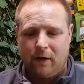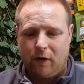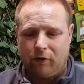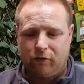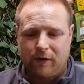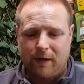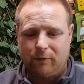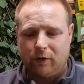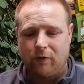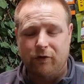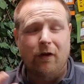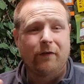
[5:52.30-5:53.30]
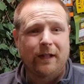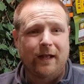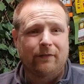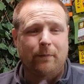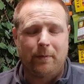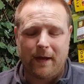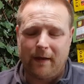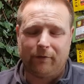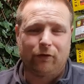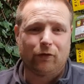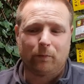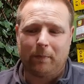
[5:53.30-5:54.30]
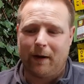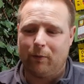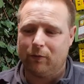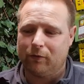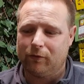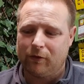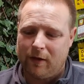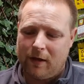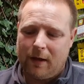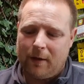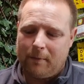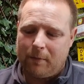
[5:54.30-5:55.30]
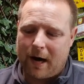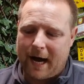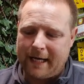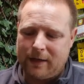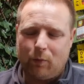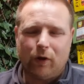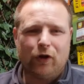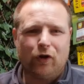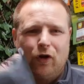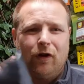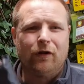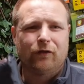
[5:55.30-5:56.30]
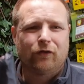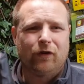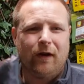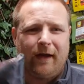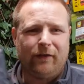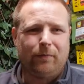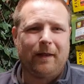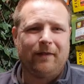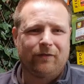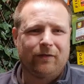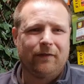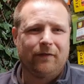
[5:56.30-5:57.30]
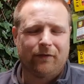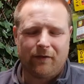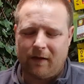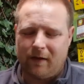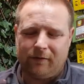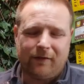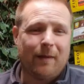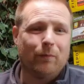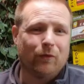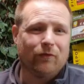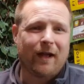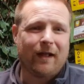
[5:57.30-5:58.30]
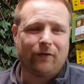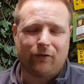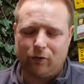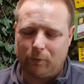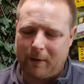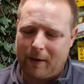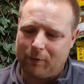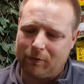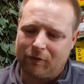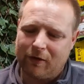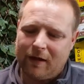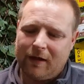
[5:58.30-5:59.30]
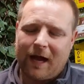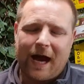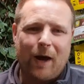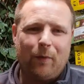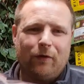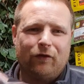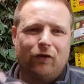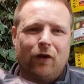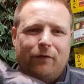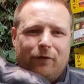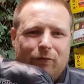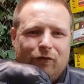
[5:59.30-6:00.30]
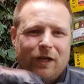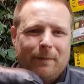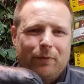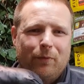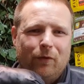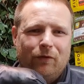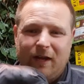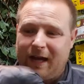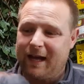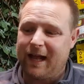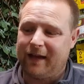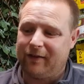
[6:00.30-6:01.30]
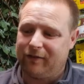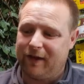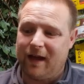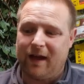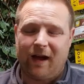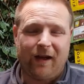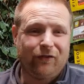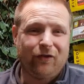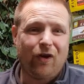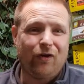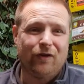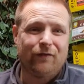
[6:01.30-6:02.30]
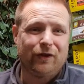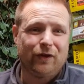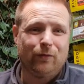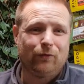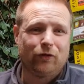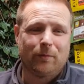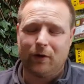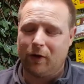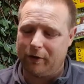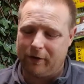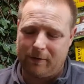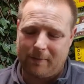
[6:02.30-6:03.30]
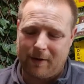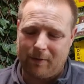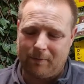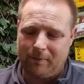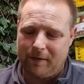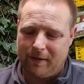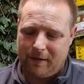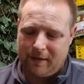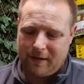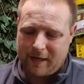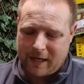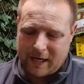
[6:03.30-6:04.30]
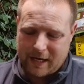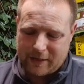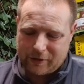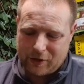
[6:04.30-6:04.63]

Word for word: Oscar Outdoors already has a pair of Snugpak ones. But I didn't want to go to expensive as them ones are, the Snugpak ones. I wanted to go for some cheaper ones. And like I say, I saw another YouTuber going on about them. And you